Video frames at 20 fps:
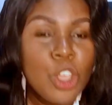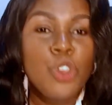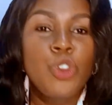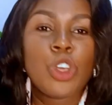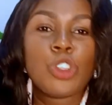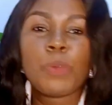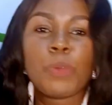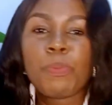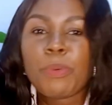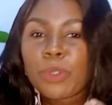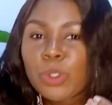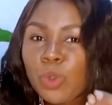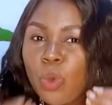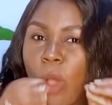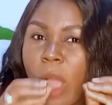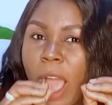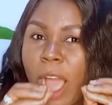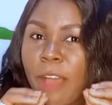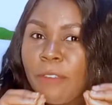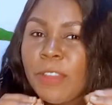You're supposed
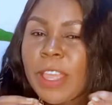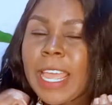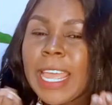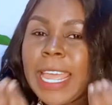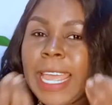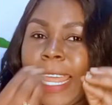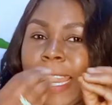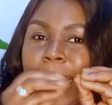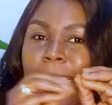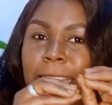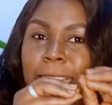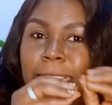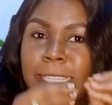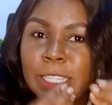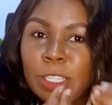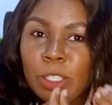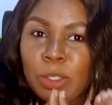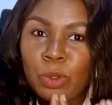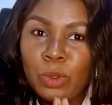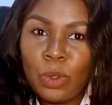to have a
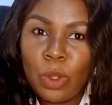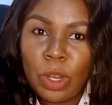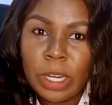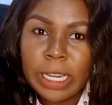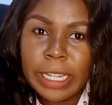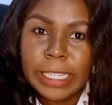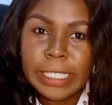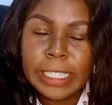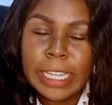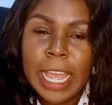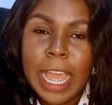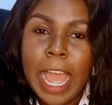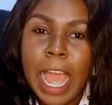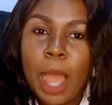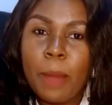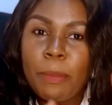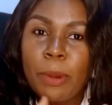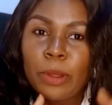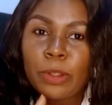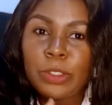little knowledge
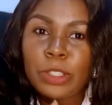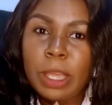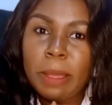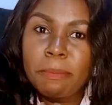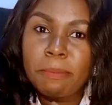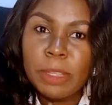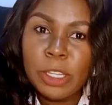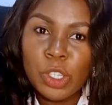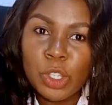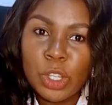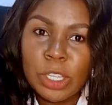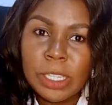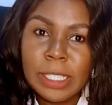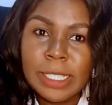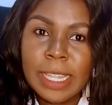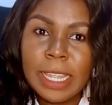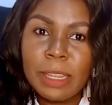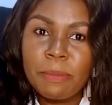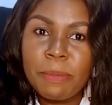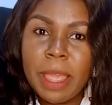about their mission
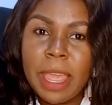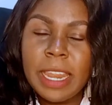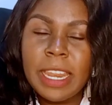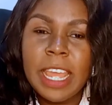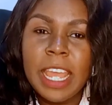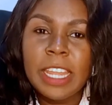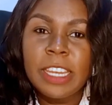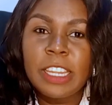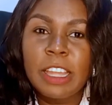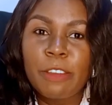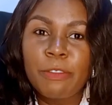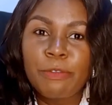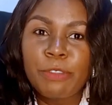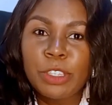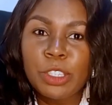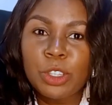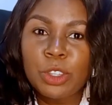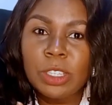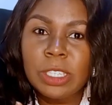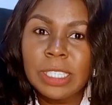statement, their
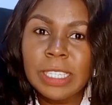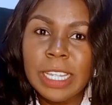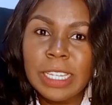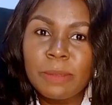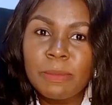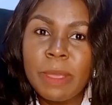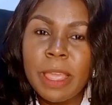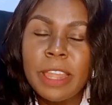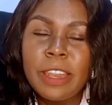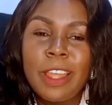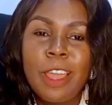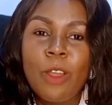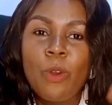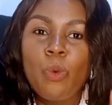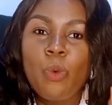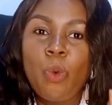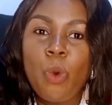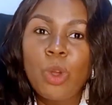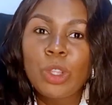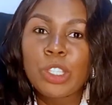vision statement,
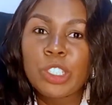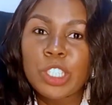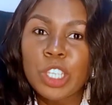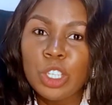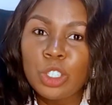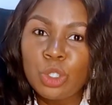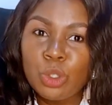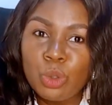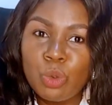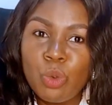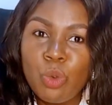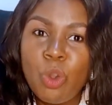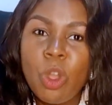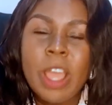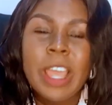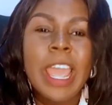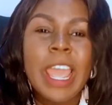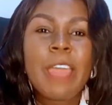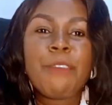what they do.